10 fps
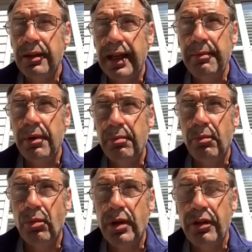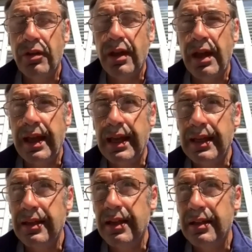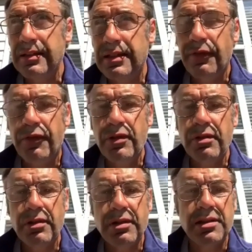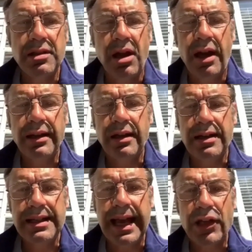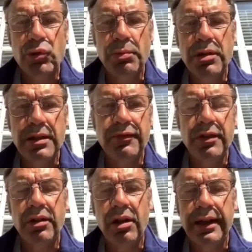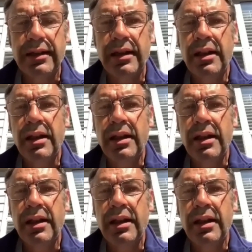came up with a different design and attachment, if you like.